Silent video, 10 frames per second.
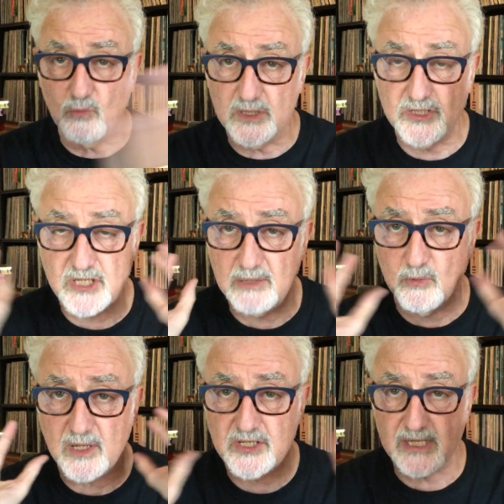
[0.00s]
wood
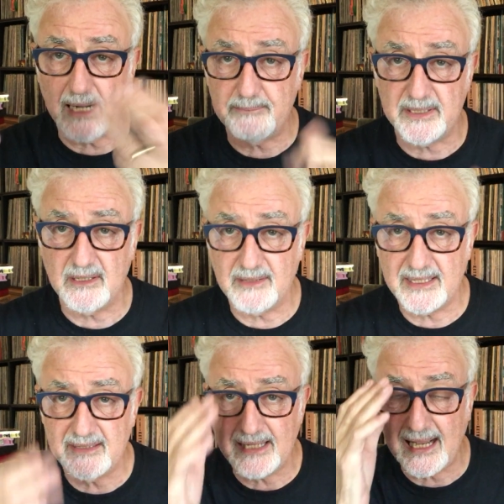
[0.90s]
workshop, you know,
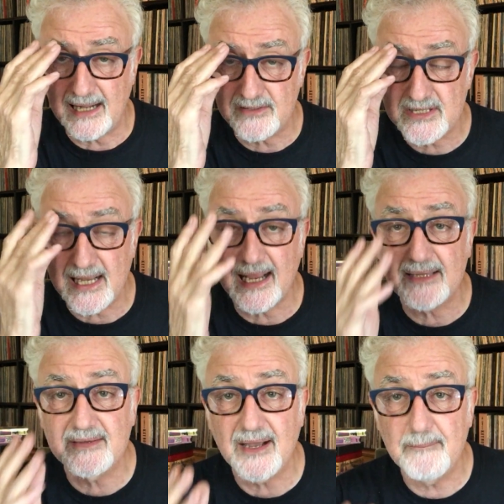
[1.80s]
in the house.
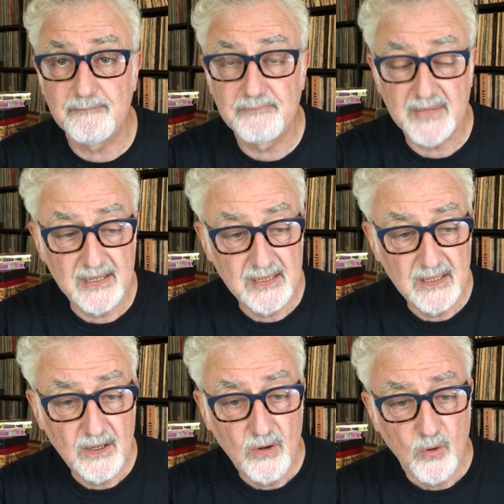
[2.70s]
And
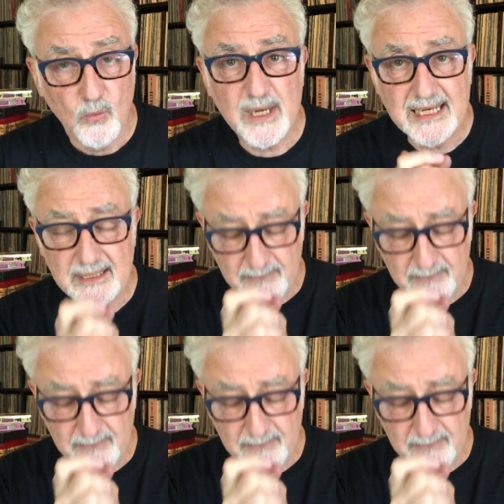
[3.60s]
we